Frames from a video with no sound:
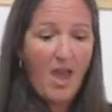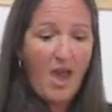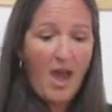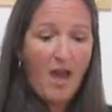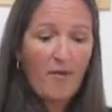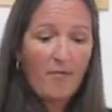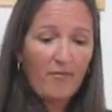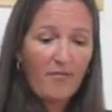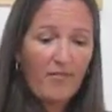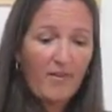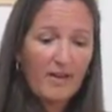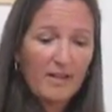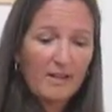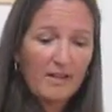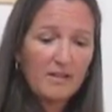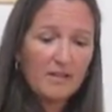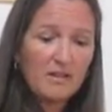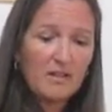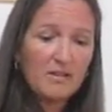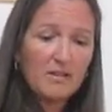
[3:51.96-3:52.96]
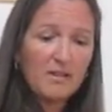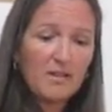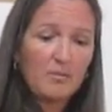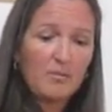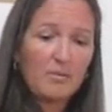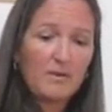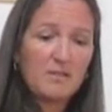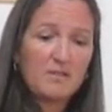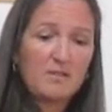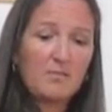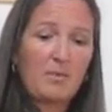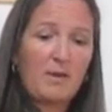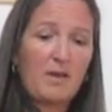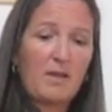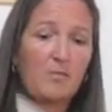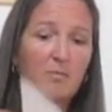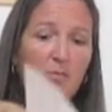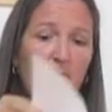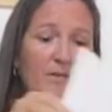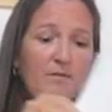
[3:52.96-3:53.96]
And finally, another little piece of
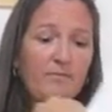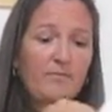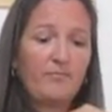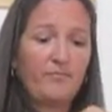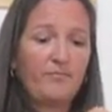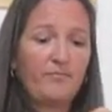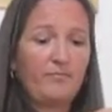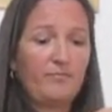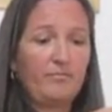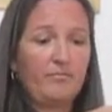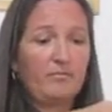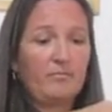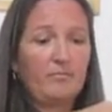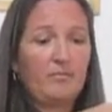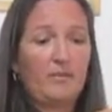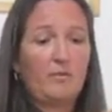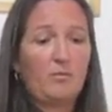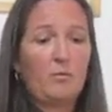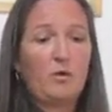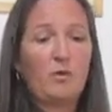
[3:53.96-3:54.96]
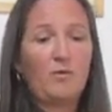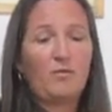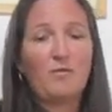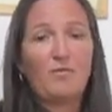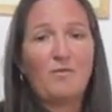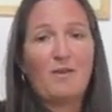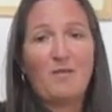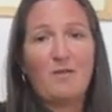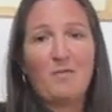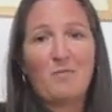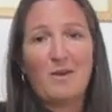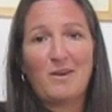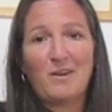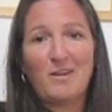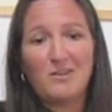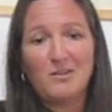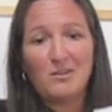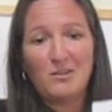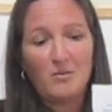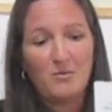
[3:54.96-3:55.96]
paper, one of the very
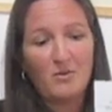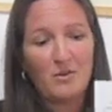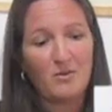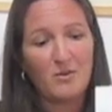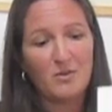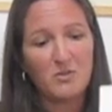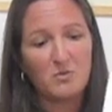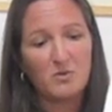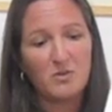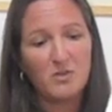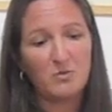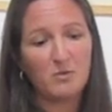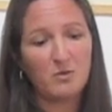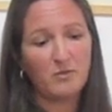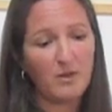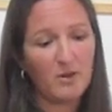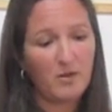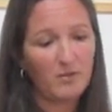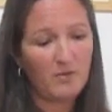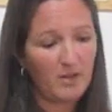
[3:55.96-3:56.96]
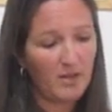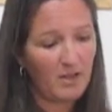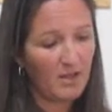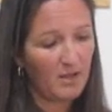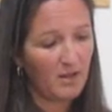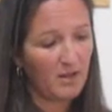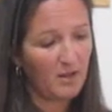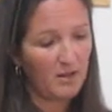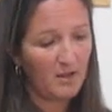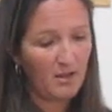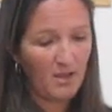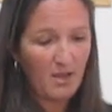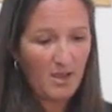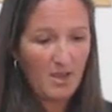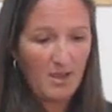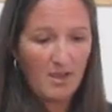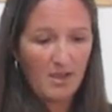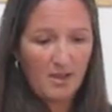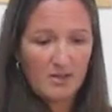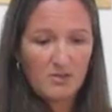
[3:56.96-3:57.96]
many you'll come across when you move over here,
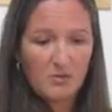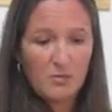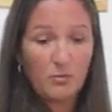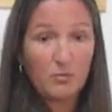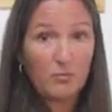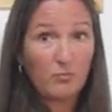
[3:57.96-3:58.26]
is